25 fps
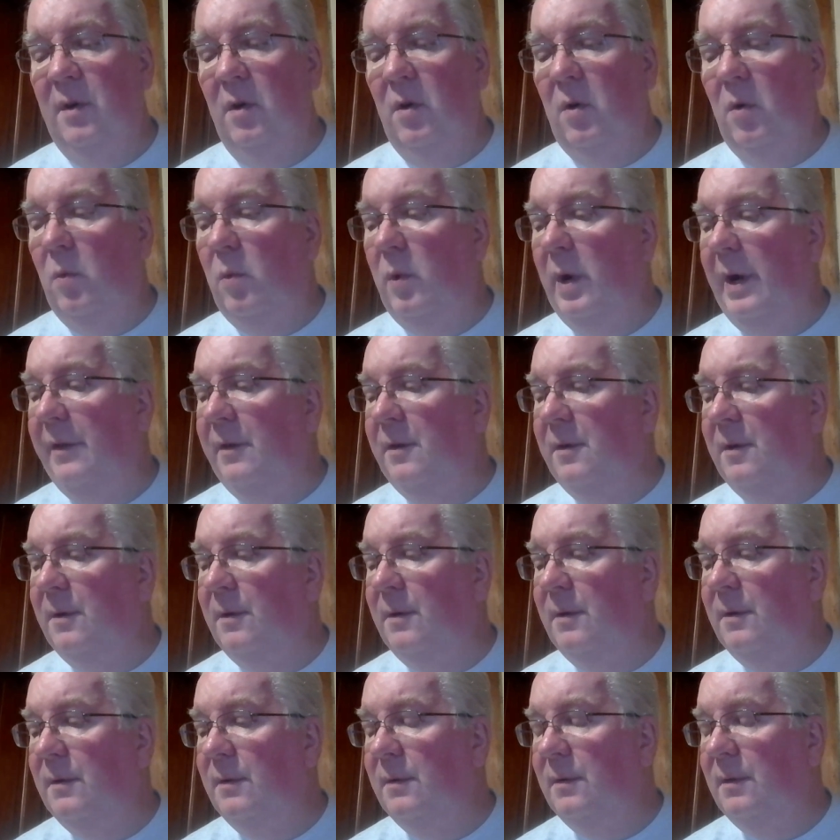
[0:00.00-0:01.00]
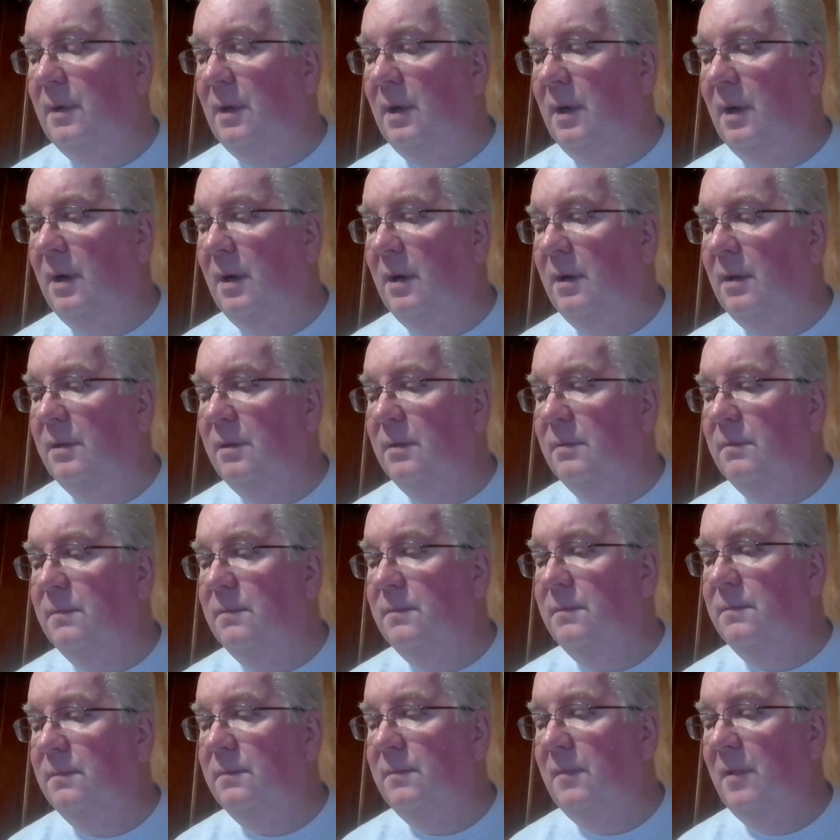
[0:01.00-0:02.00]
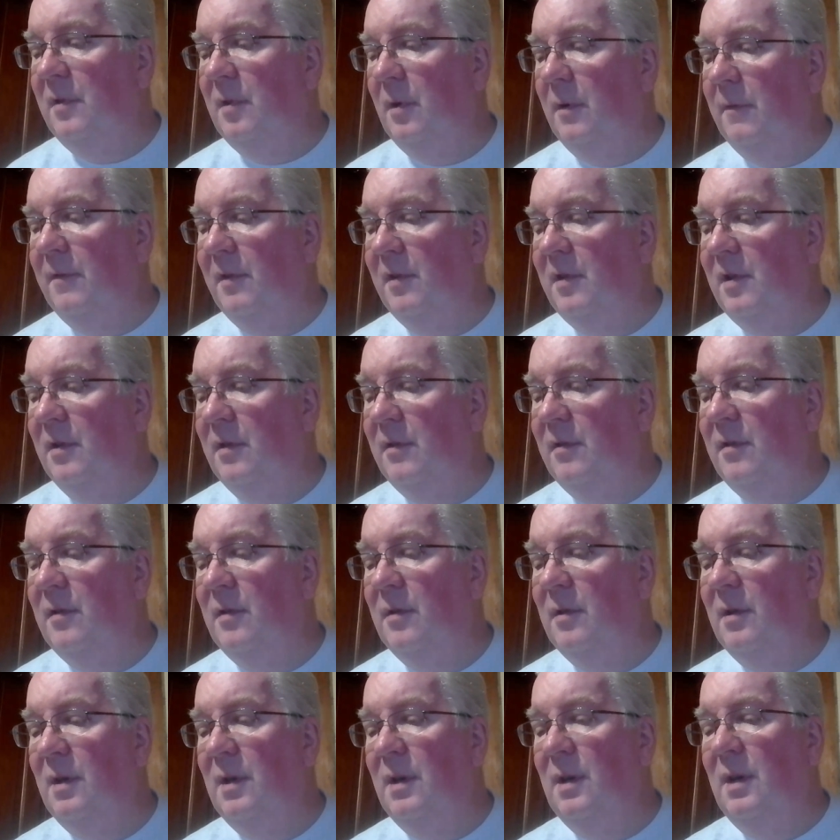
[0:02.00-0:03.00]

all weather surfaces.